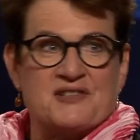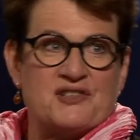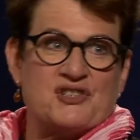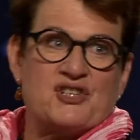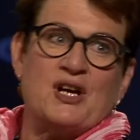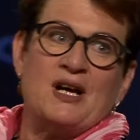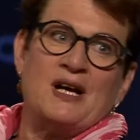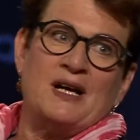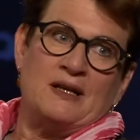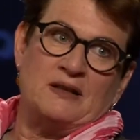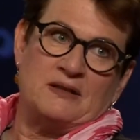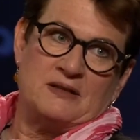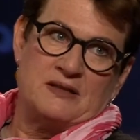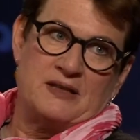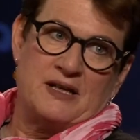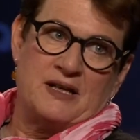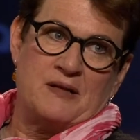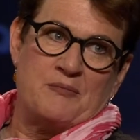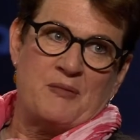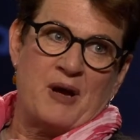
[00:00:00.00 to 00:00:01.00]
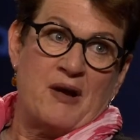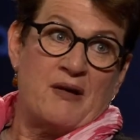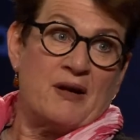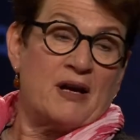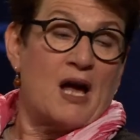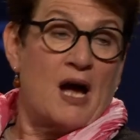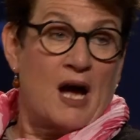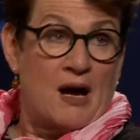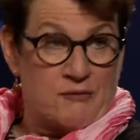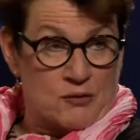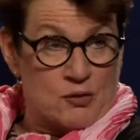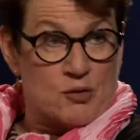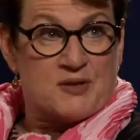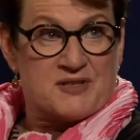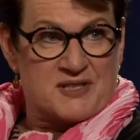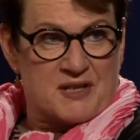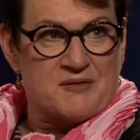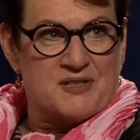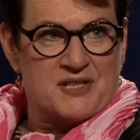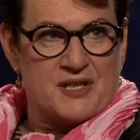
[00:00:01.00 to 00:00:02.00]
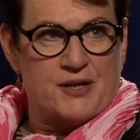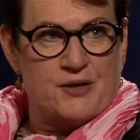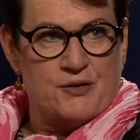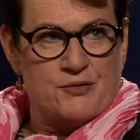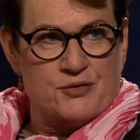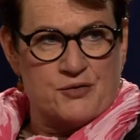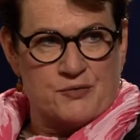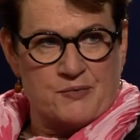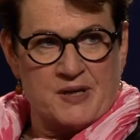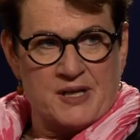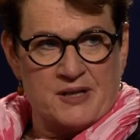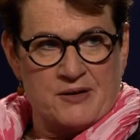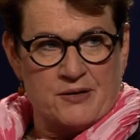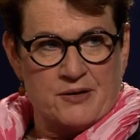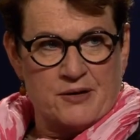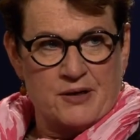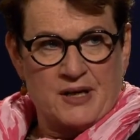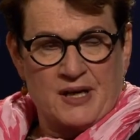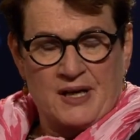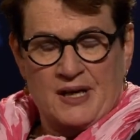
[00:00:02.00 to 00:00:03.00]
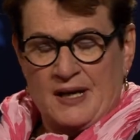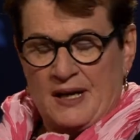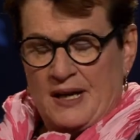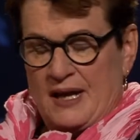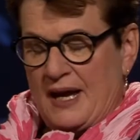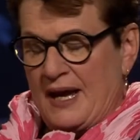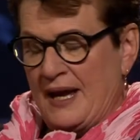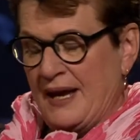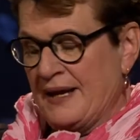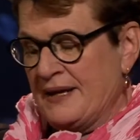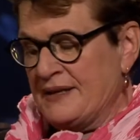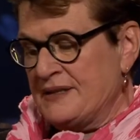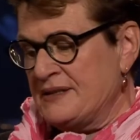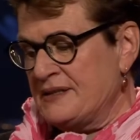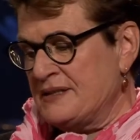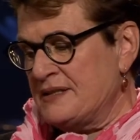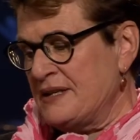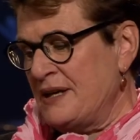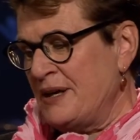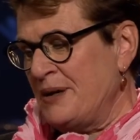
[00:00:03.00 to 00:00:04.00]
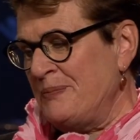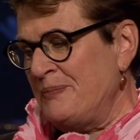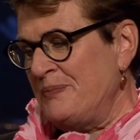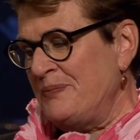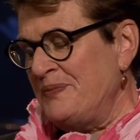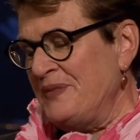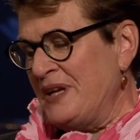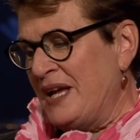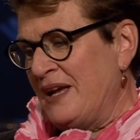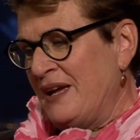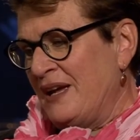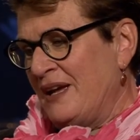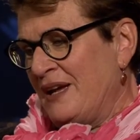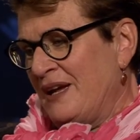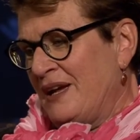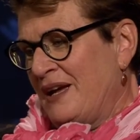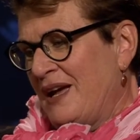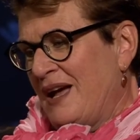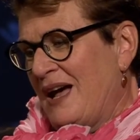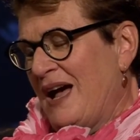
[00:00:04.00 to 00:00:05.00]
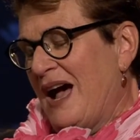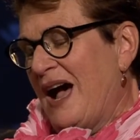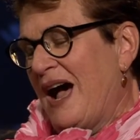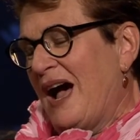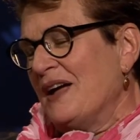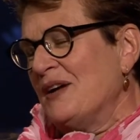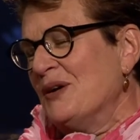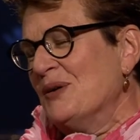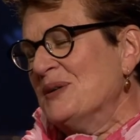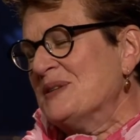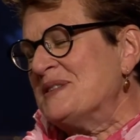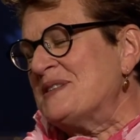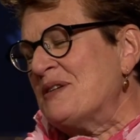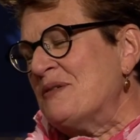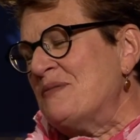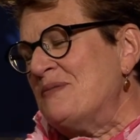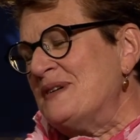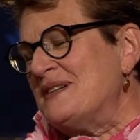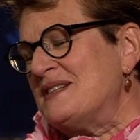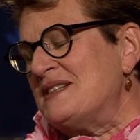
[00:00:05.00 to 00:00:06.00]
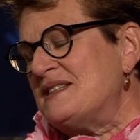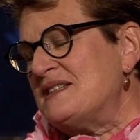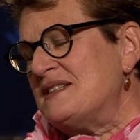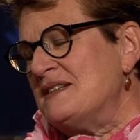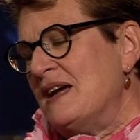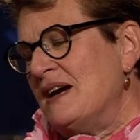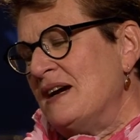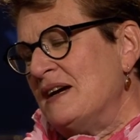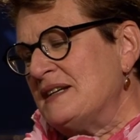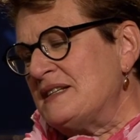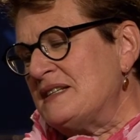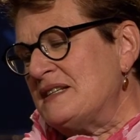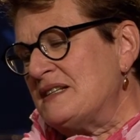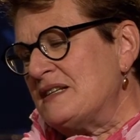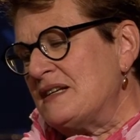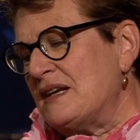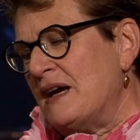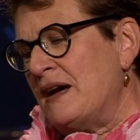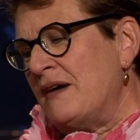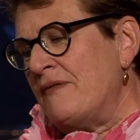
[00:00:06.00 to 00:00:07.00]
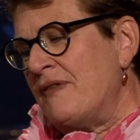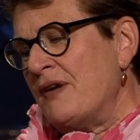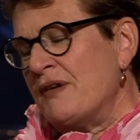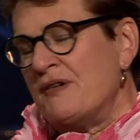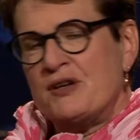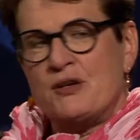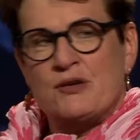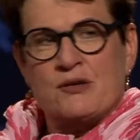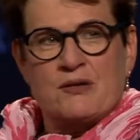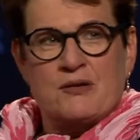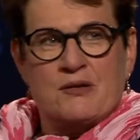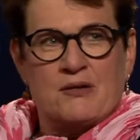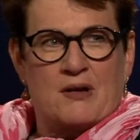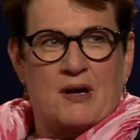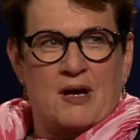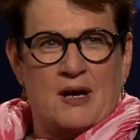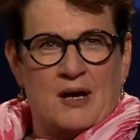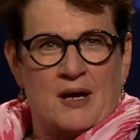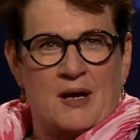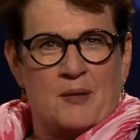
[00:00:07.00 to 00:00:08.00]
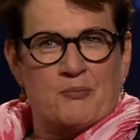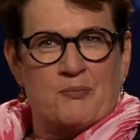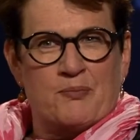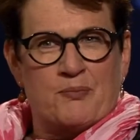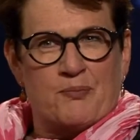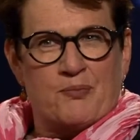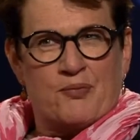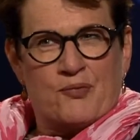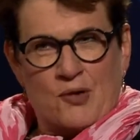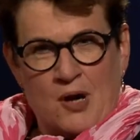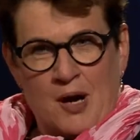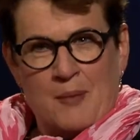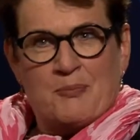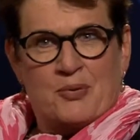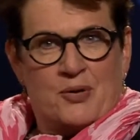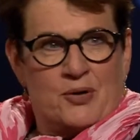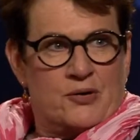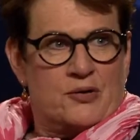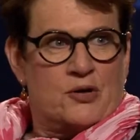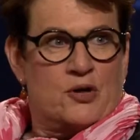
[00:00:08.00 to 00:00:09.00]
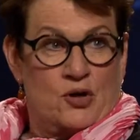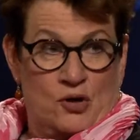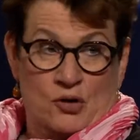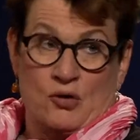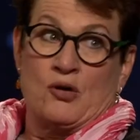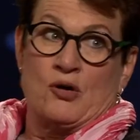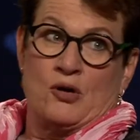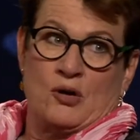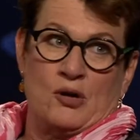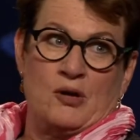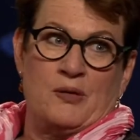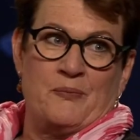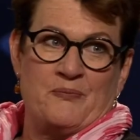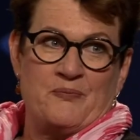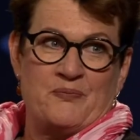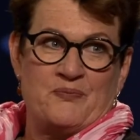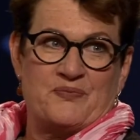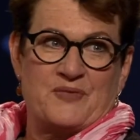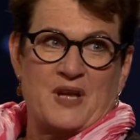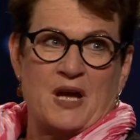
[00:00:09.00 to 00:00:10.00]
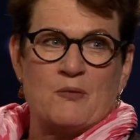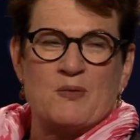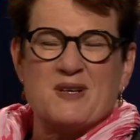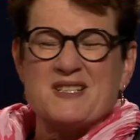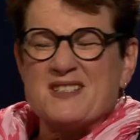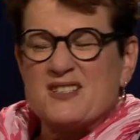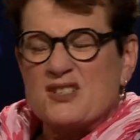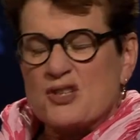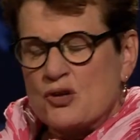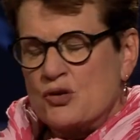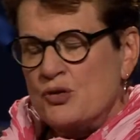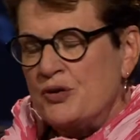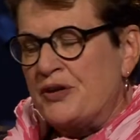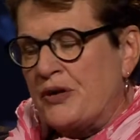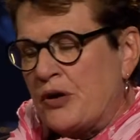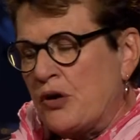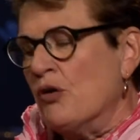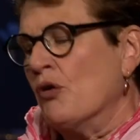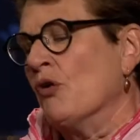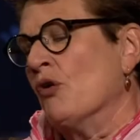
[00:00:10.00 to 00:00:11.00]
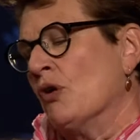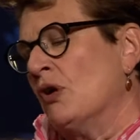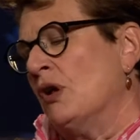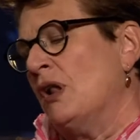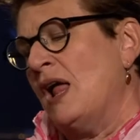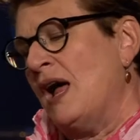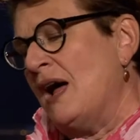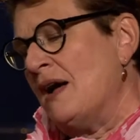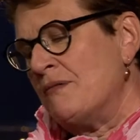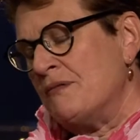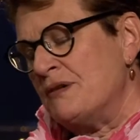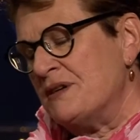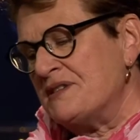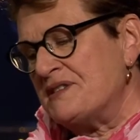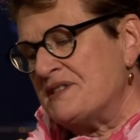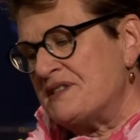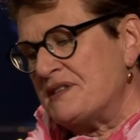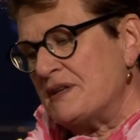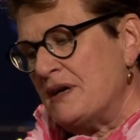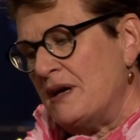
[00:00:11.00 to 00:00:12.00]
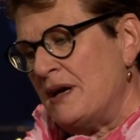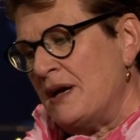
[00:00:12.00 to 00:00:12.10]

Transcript: a child in America. Of course, I was a huge reader, and I also was not a very proper girl. I wasn't a good girl. I was